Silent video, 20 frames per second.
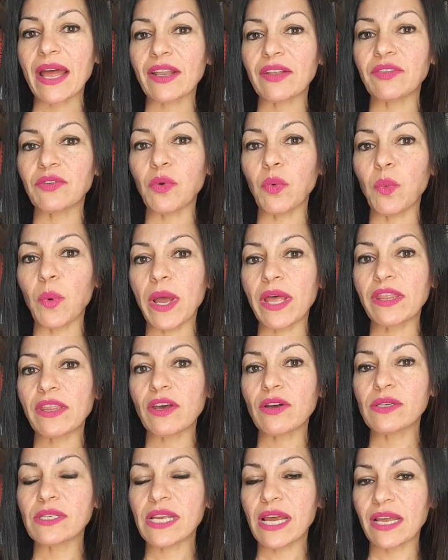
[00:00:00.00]
And
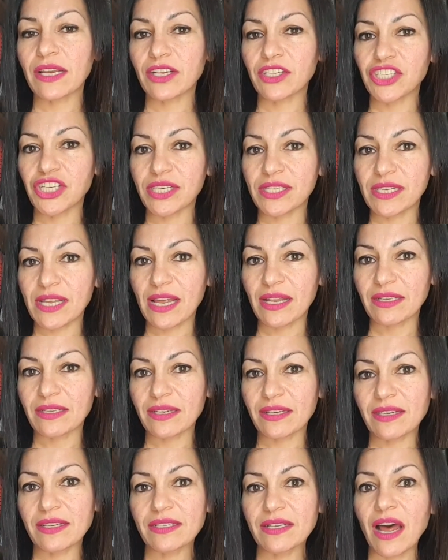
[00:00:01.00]
when those energy
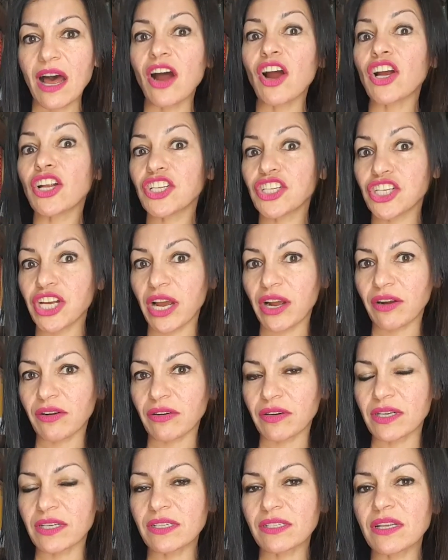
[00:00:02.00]
centers, our
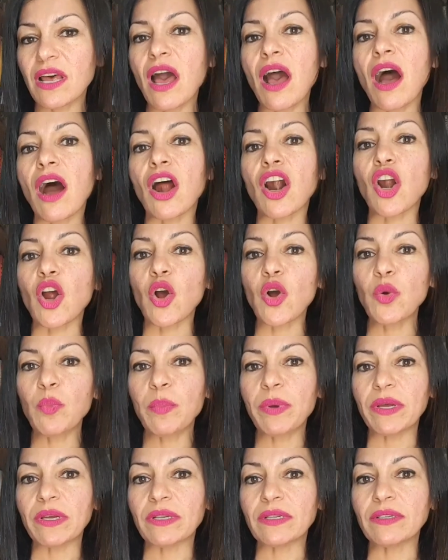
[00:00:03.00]
chakras, are
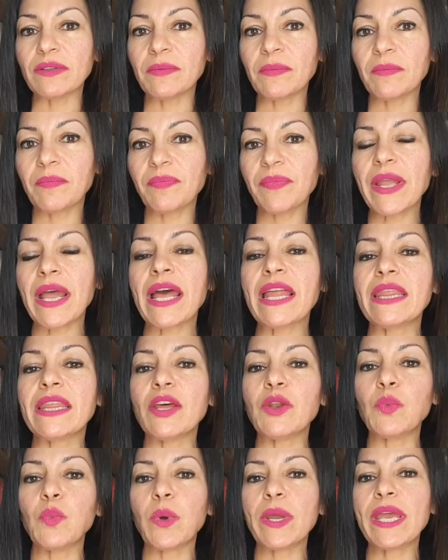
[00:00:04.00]
open,
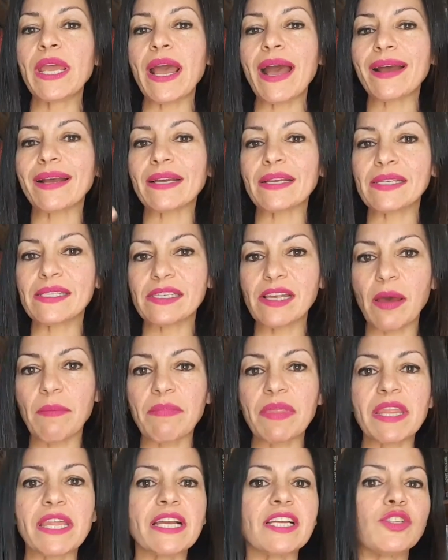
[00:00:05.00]
then we
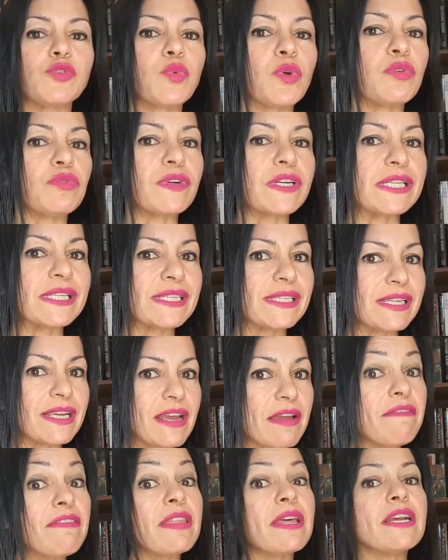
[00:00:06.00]
accept things, we
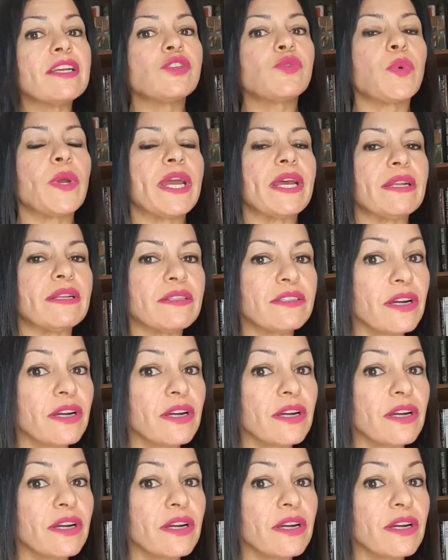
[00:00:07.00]
receive things, we